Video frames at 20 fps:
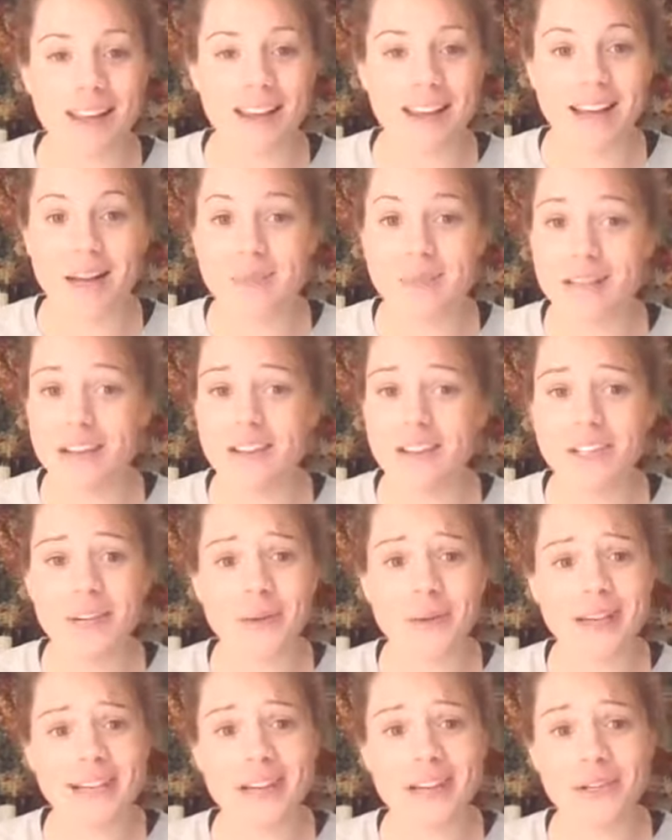And I'm telling you
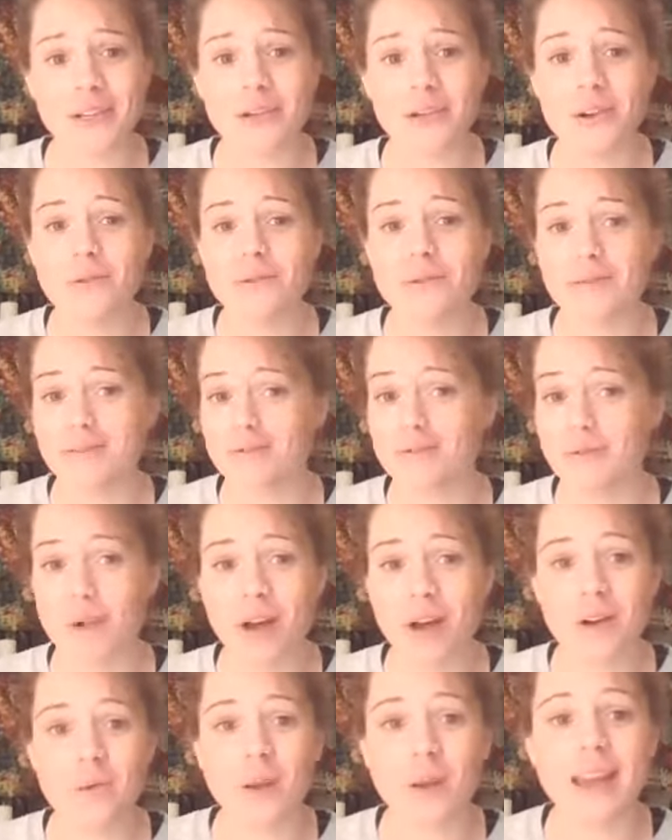right now, you don't
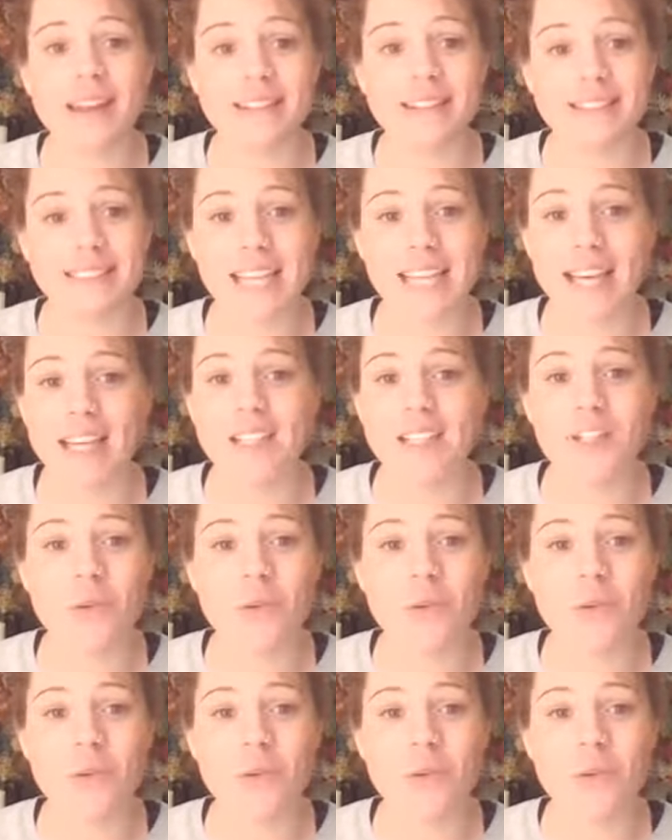want to wait 10,